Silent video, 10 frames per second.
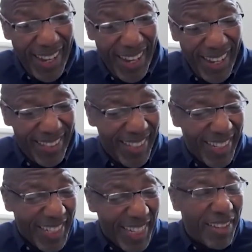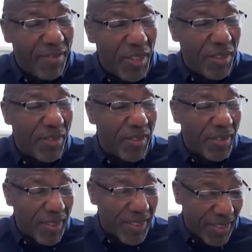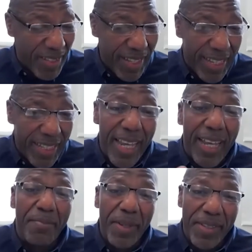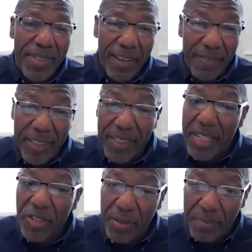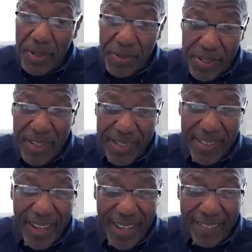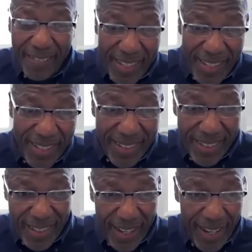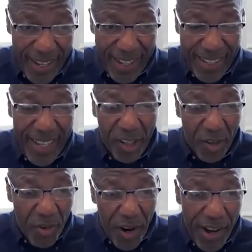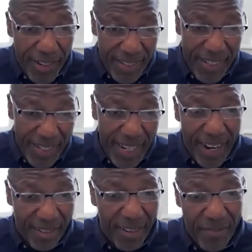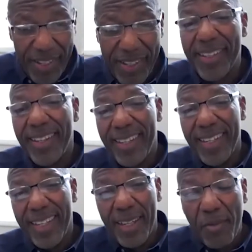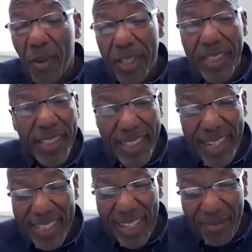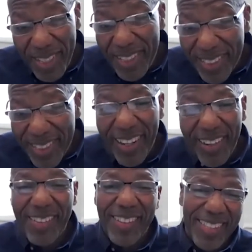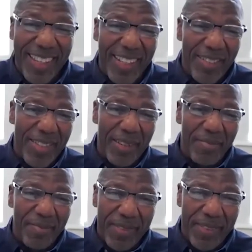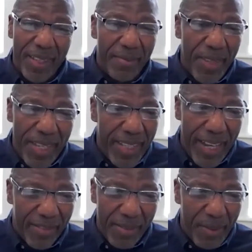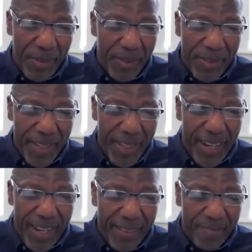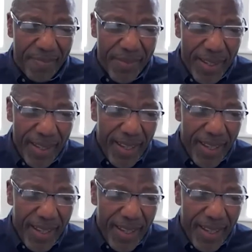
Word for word: uh, to give you examples of the distribution of these uh, across the geography. And one of the things that we know is that there's some some inequitable um,